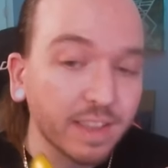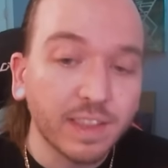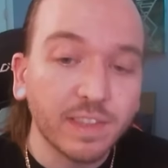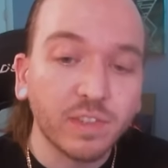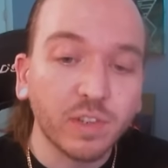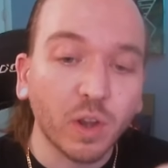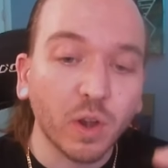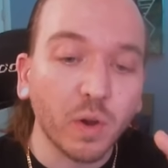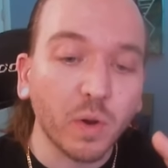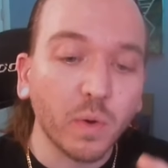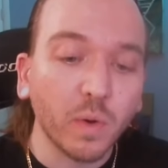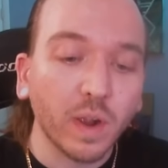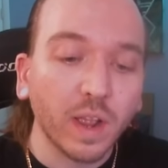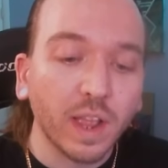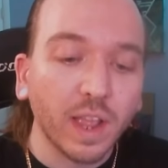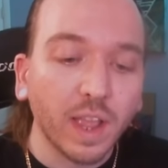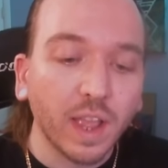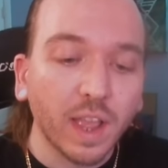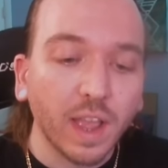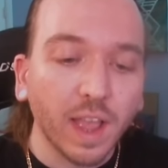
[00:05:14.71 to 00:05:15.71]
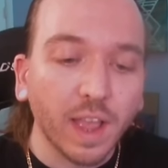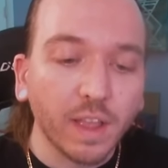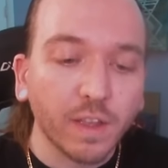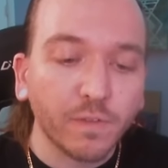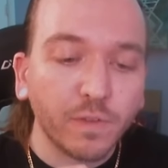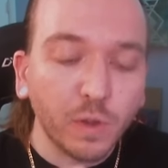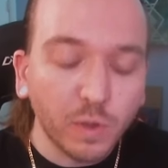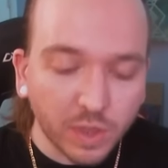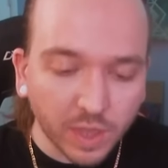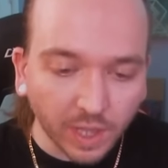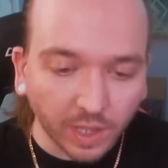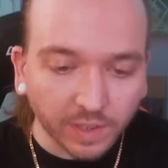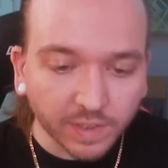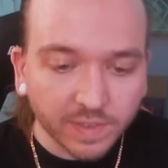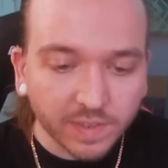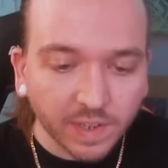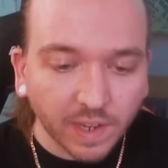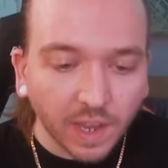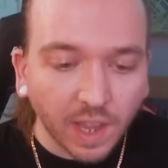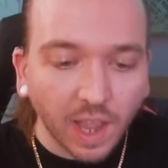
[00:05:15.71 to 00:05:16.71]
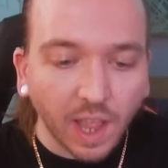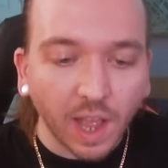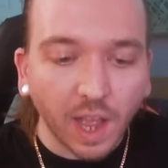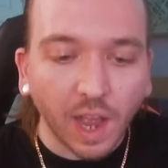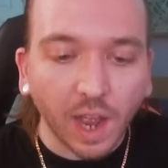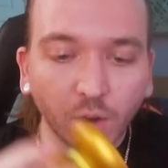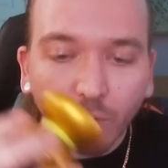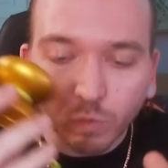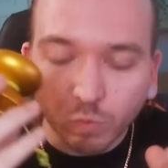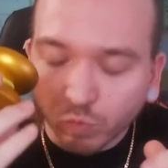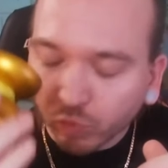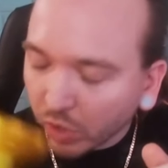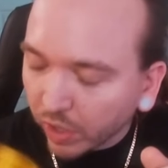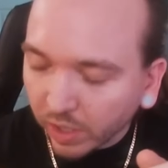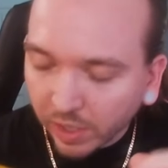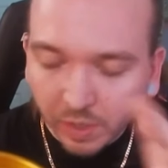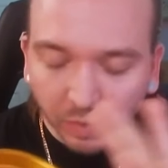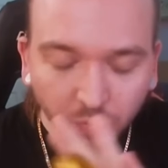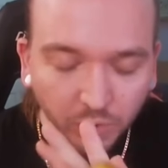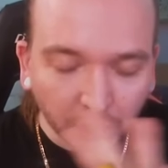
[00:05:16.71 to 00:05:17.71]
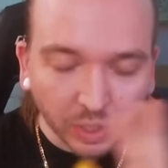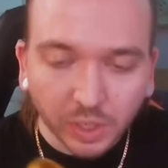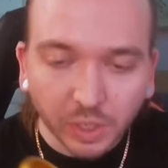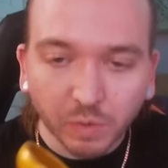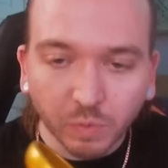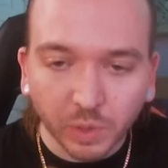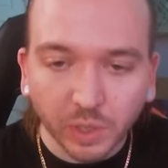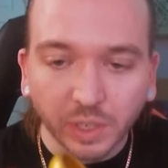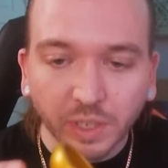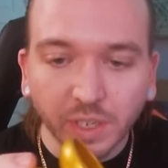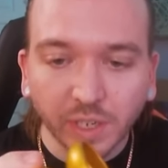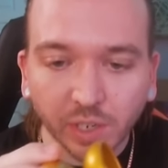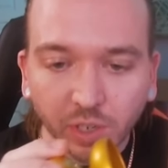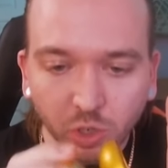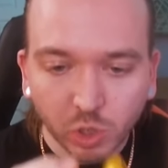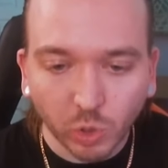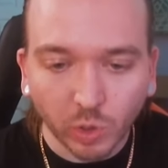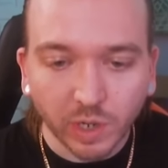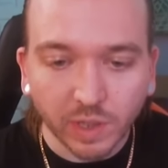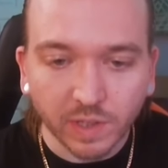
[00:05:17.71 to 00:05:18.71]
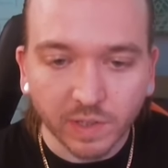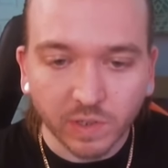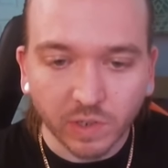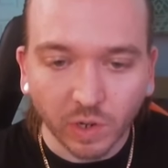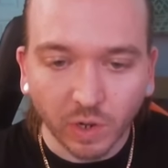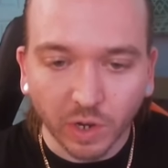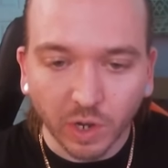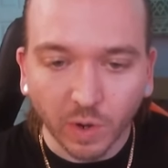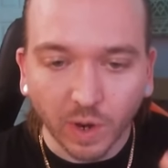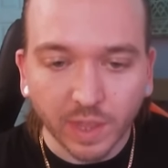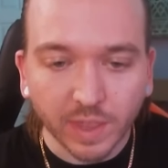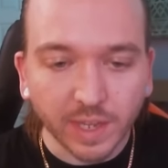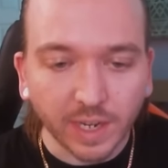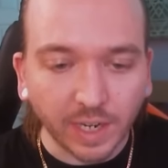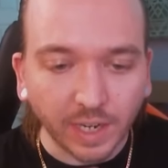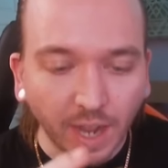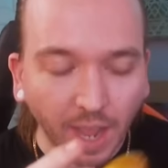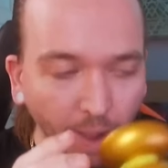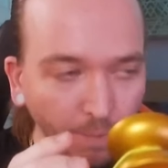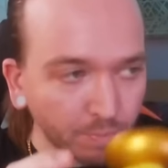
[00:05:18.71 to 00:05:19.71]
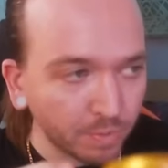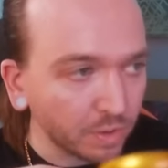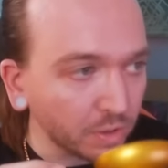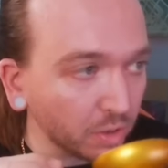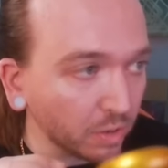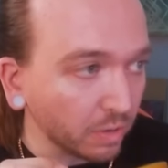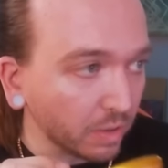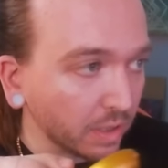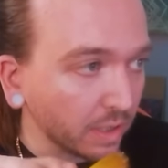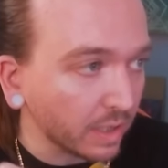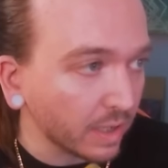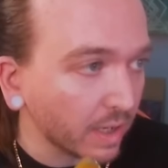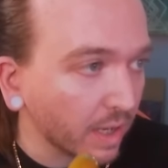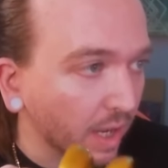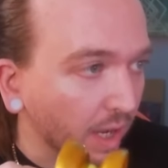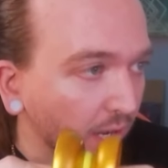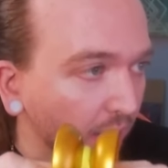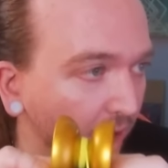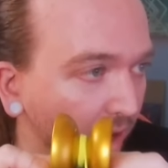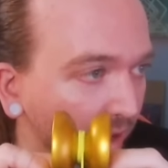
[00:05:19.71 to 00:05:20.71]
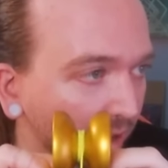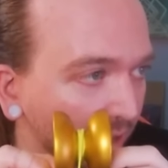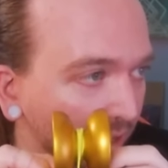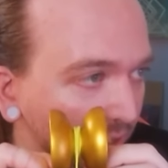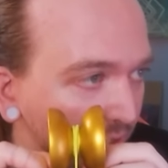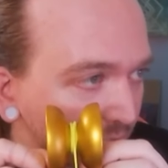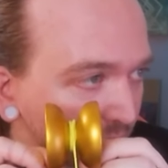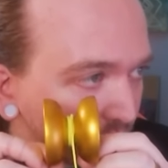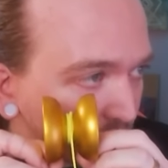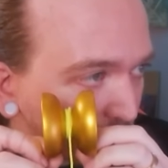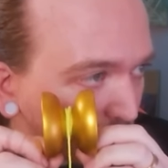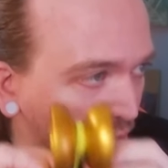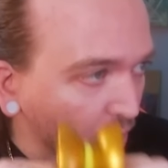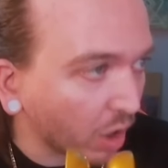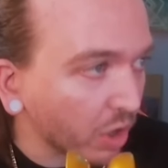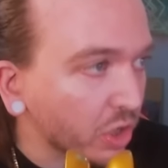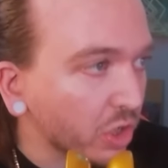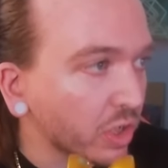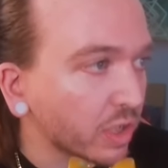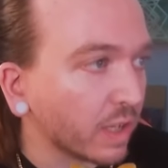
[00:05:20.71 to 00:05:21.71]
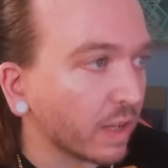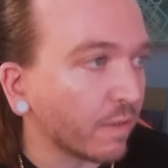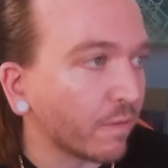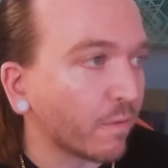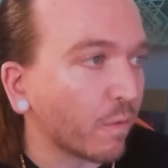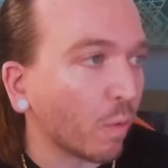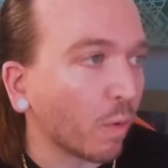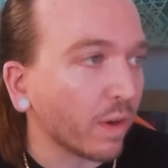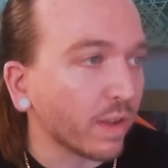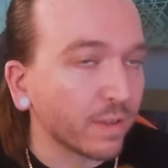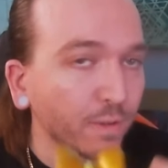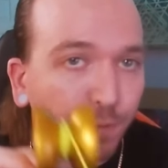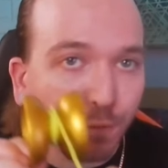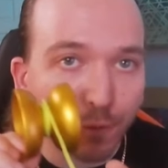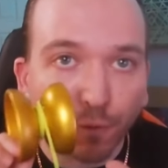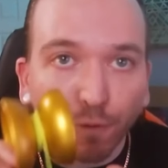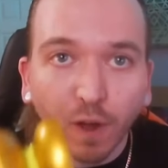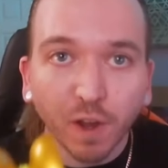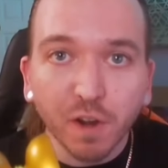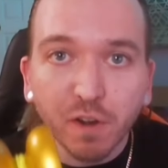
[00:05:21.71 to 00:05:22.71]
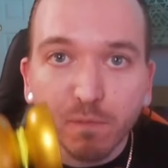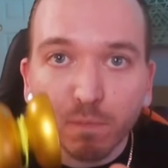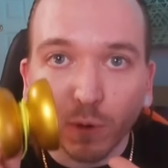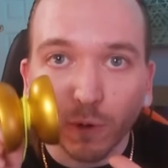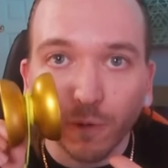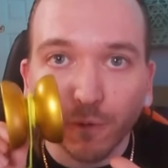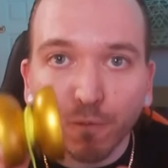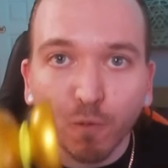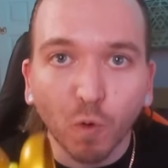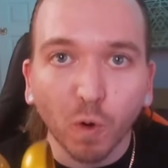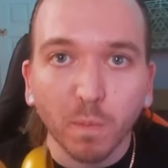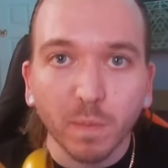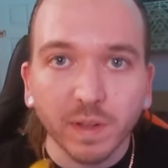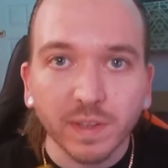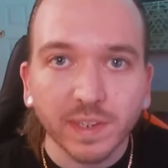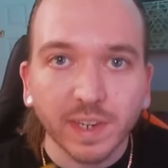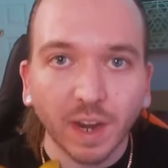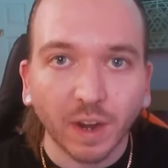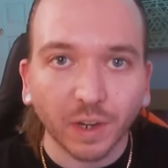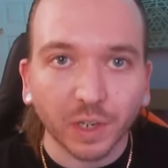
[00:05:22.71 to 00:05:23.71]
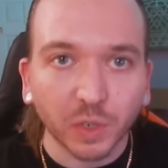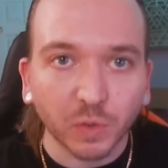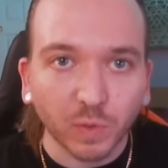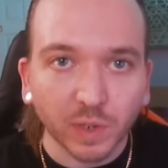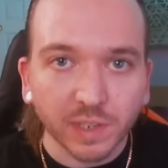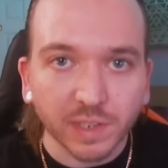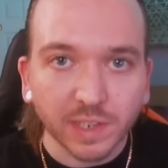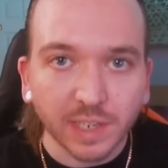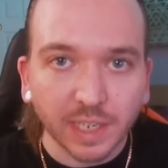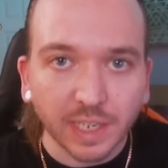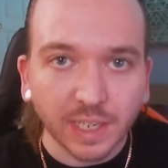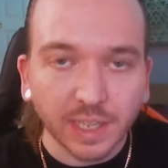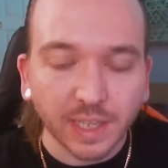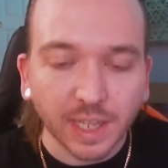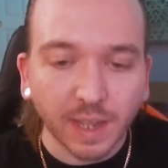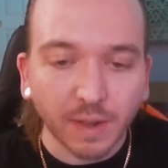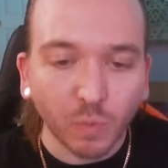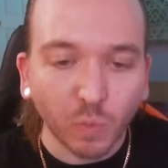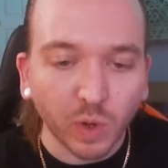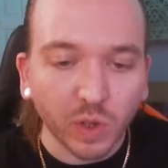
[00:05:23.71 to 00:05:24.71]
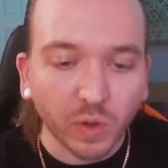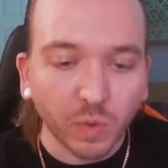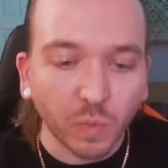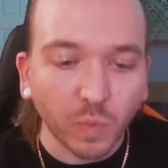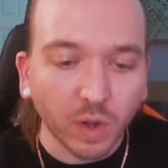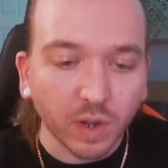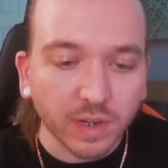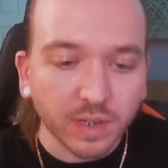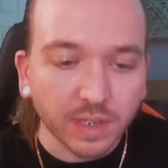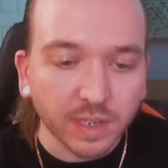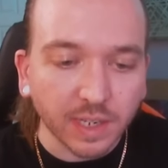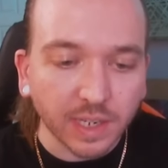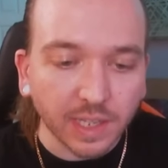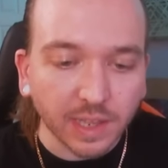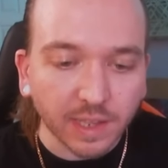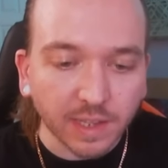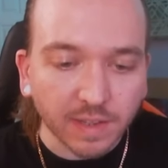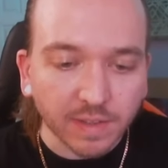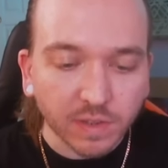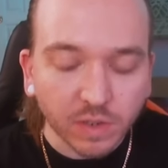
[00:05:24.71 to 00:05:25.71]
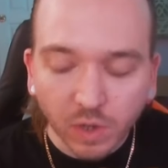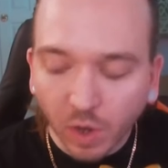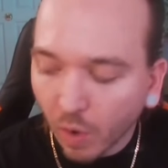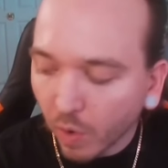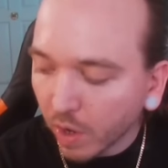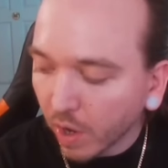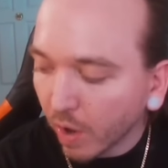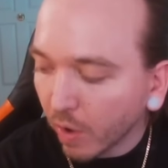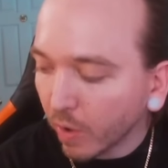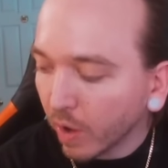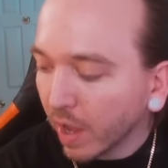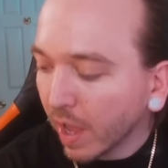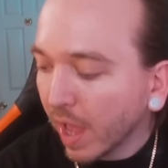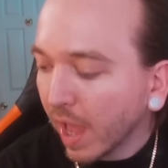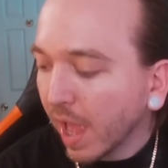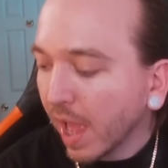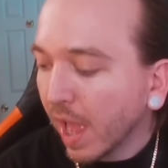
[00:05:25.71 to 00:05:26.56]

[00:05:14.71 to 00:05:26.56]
So a few things. Really enjoy this yo-yo. I think it absolutely crushes it for its fun performance characteristic that Will wanted in this yo-yo.